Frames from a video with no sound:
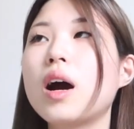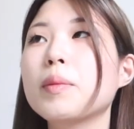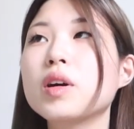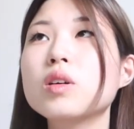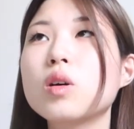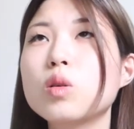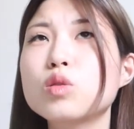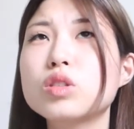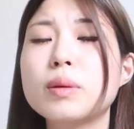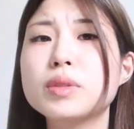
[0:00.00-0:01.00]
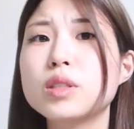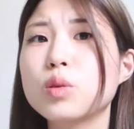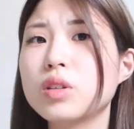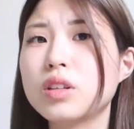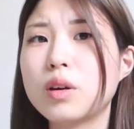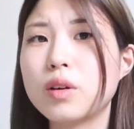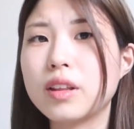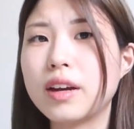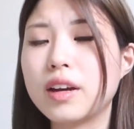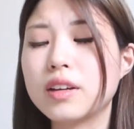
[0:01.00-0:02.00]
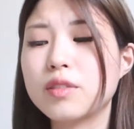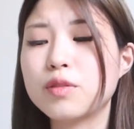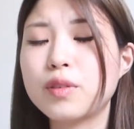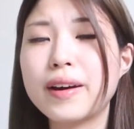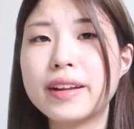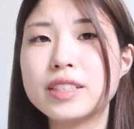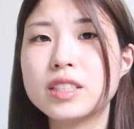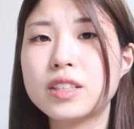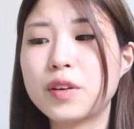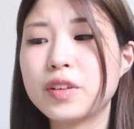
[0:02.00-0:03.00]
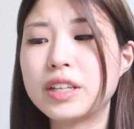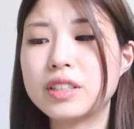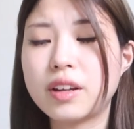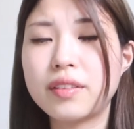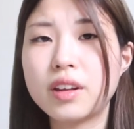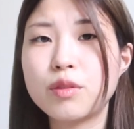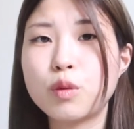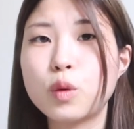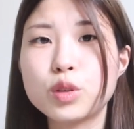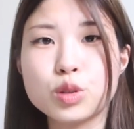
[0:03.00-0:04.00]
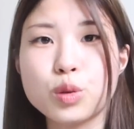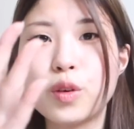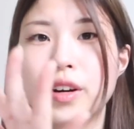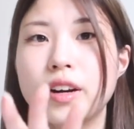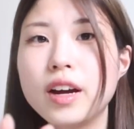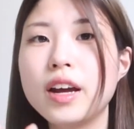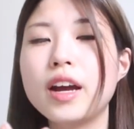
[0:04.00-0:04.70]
I'm gonna go to Jumpsuit Lotte Tower like Friday, Saturday, Sunday for sure.